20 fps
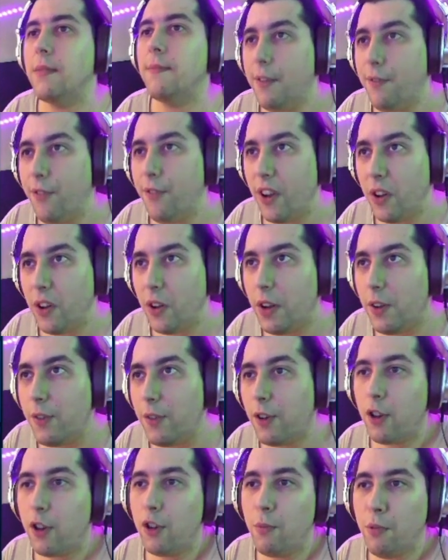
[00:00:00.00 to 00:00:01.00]
And finally
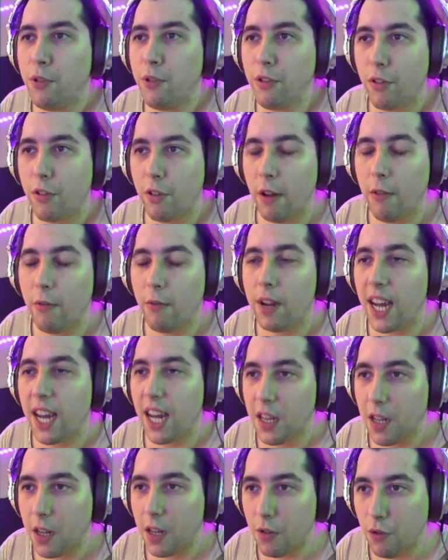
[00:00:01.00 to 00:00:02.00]
for the blue tree we
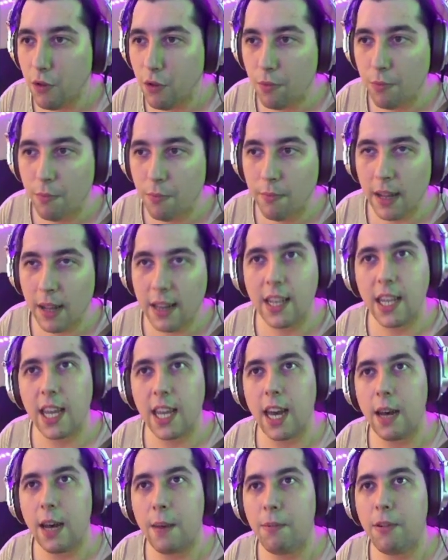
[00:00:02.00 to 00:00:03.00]
are down to
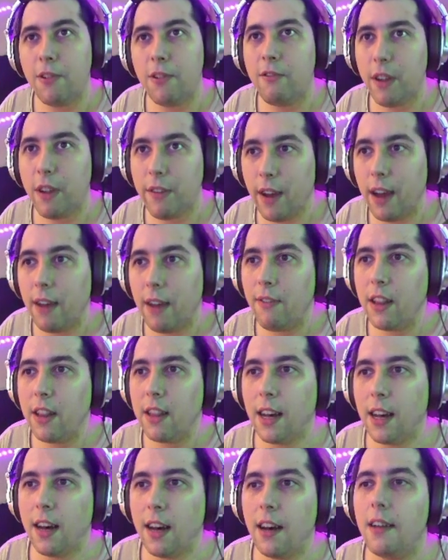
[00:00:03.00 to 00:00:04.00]
Madcap with
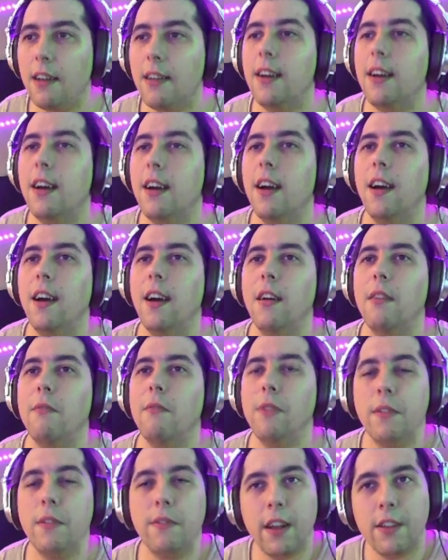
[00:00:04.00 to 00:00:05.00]
Avatar.
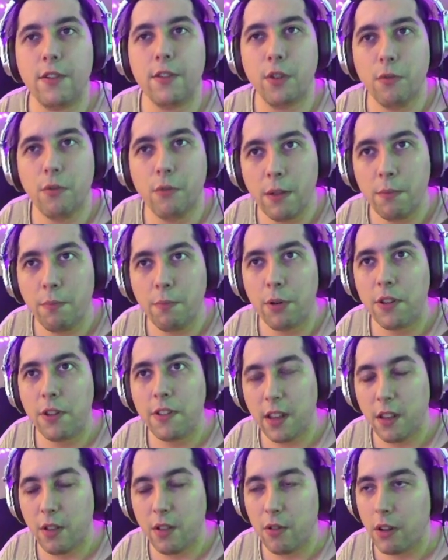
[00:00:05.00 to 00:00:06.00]
We've also 1
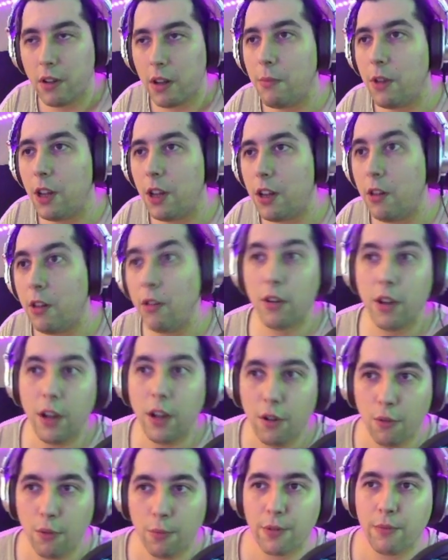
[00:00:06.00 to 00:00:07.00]
point into Remnant, no
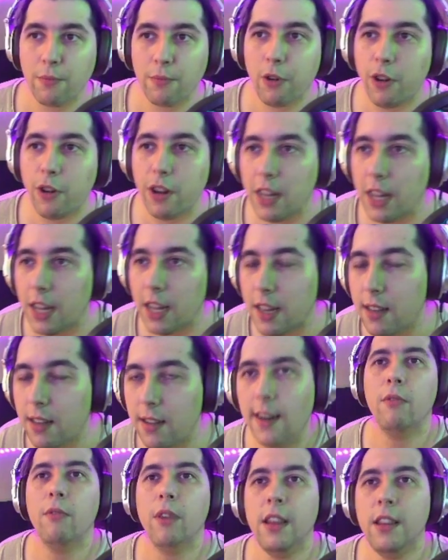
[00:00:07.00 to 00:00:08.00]
need to put more in it.
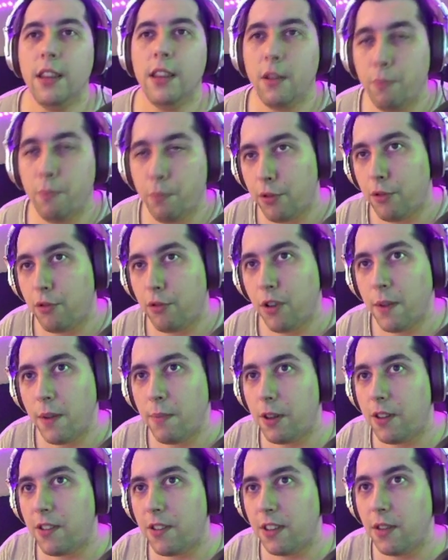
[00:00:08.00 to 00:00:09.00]
We did put 3
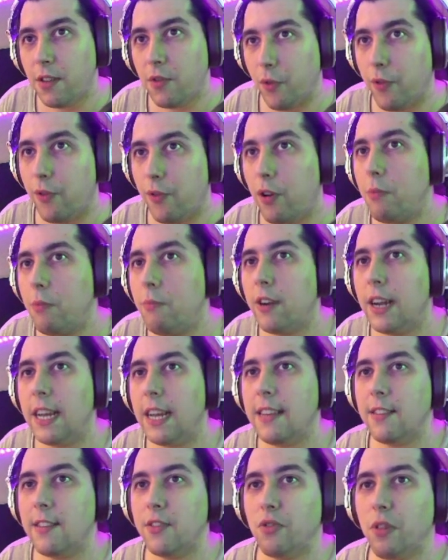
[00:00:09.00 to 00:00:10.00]
points into From
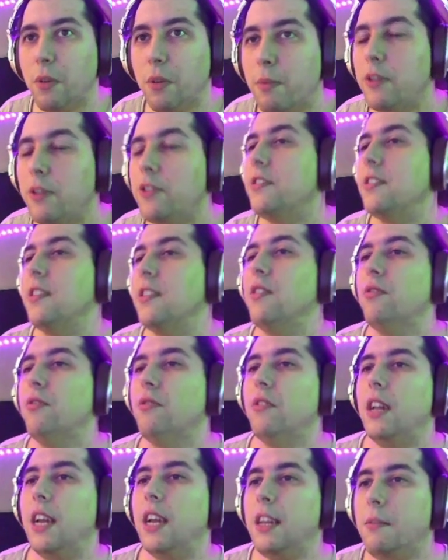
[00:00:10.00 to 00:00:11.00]
Rest, 3 points
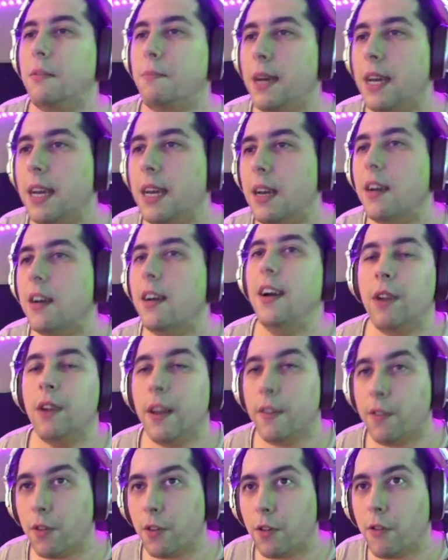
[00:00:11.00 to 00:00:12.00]
into Late Bear.
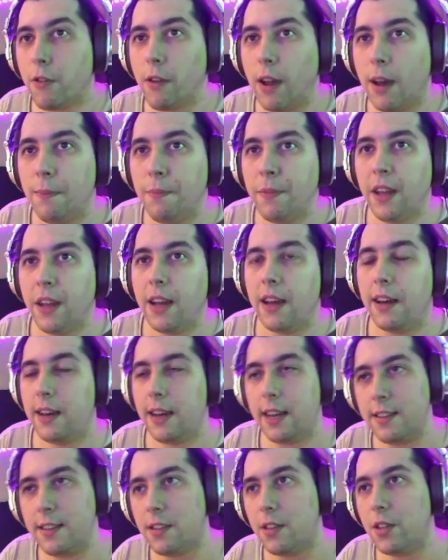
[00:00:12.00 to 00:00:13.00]
We also grabbed
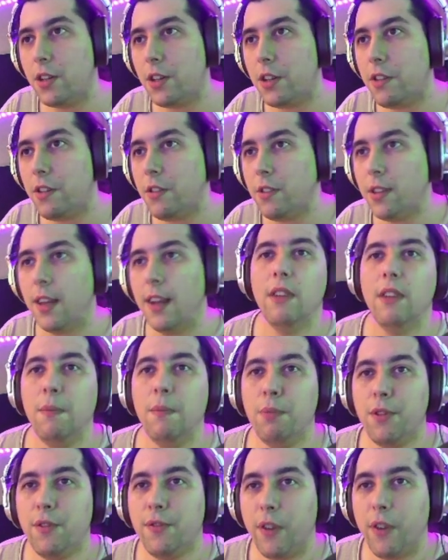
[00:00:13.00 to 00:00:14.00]
Ascendant. We We
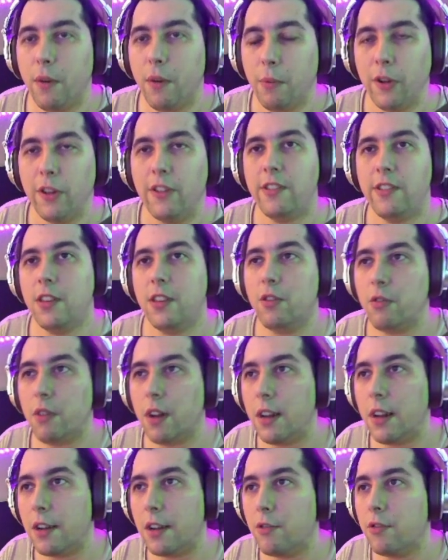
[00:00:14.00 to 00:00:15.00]
put 4 points
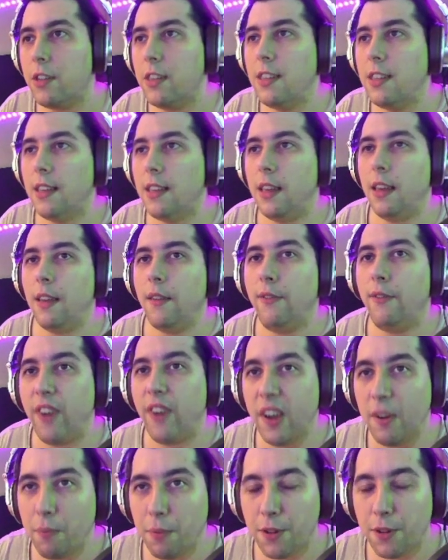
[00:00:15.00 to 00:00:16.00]
into alacrity,
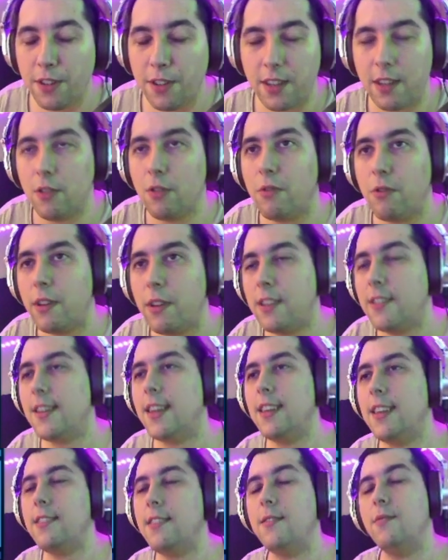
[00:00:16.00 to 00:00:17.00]
5 points into
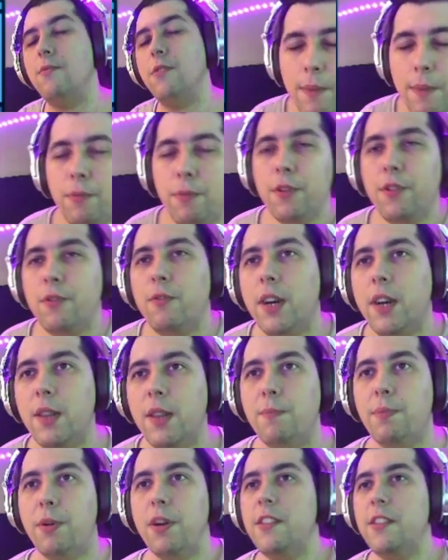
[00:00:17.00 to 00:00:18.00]
restless, we put
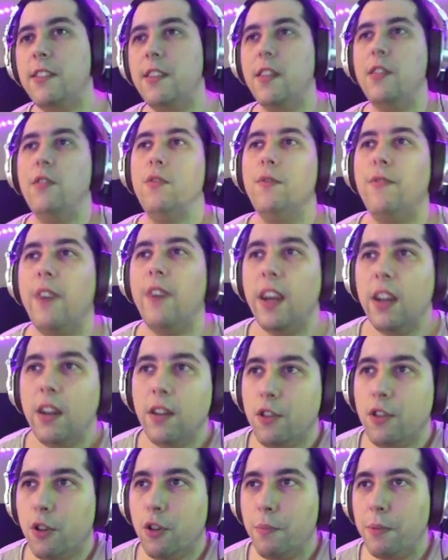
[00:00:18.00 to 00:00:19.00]
1 point into
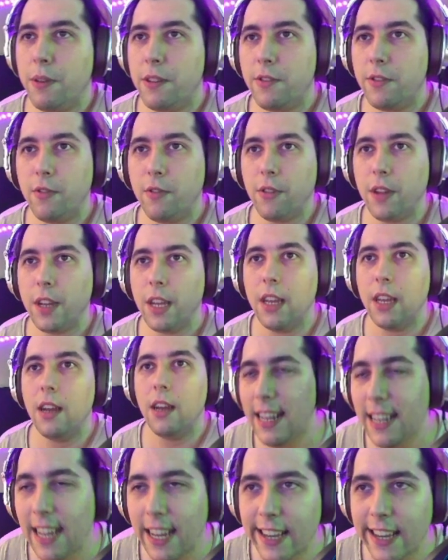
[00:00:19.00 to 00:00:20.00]
violent tapestry,
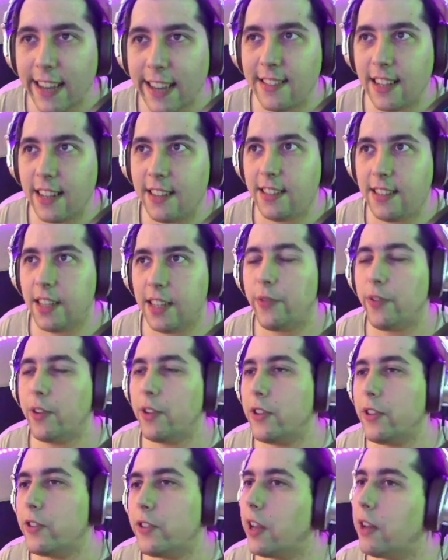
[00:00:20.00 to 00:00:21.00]
and yeah guys, that's it
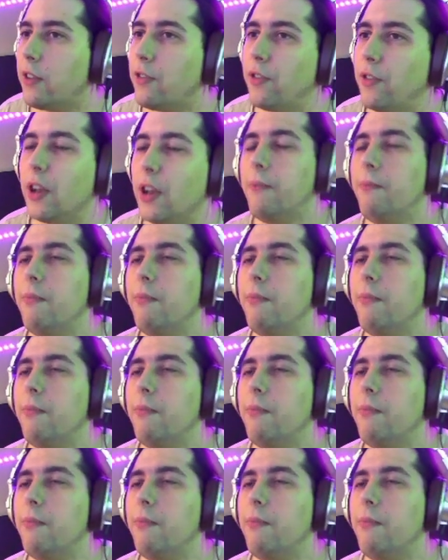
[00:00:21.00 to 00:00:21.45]
for the skill tree.